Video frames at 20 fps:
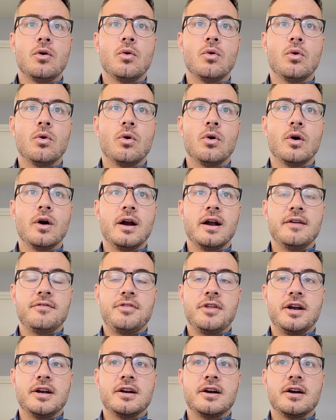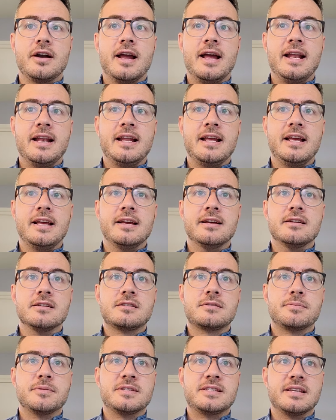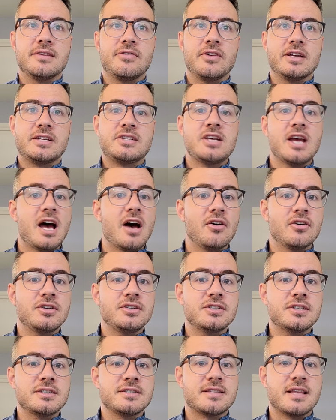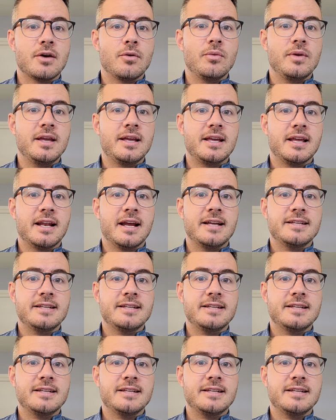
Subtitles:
or if there are any specific challenges that we can